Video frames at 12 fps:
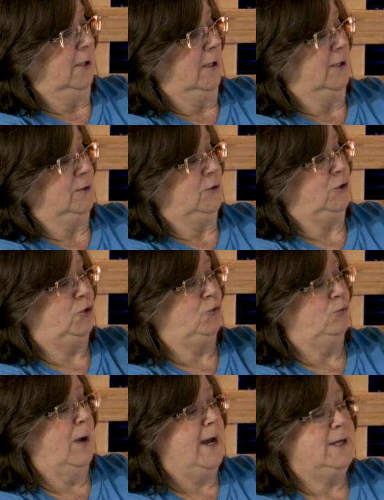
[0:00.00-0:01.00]

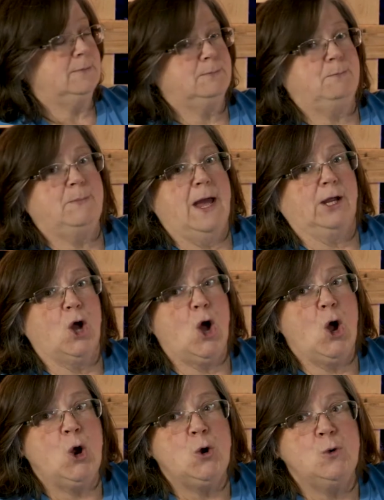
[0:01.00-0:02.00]
Straight back
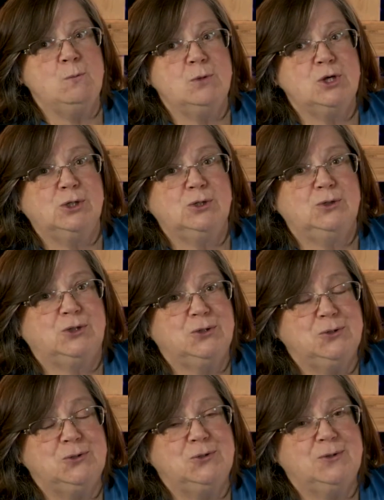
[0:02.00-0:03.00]
home
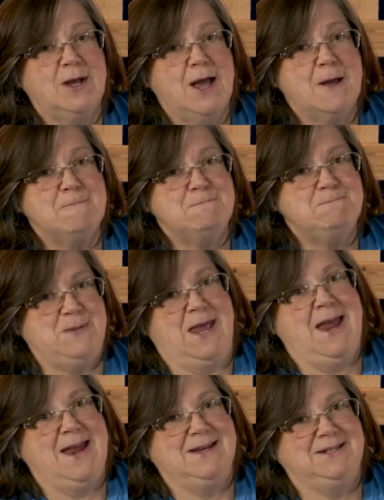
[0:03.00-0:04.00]
to
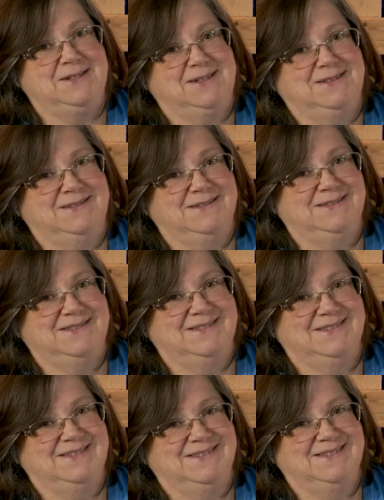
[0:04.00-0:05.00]
bed.
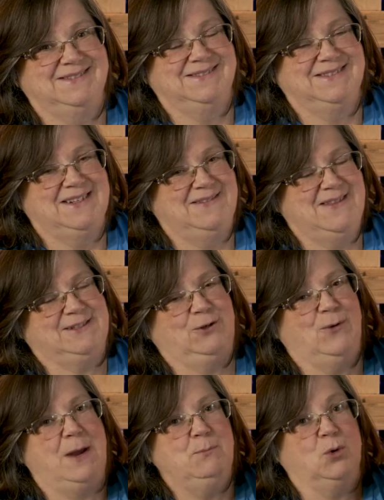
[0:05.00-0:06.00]
That's a
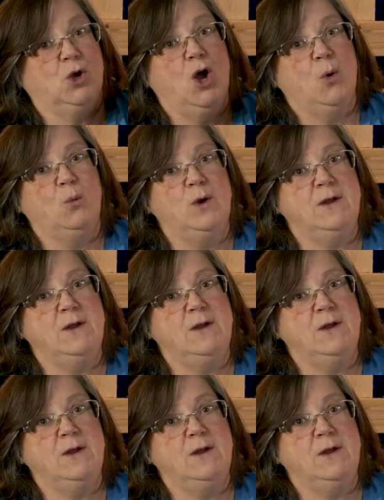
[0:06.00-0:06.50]
great book. We've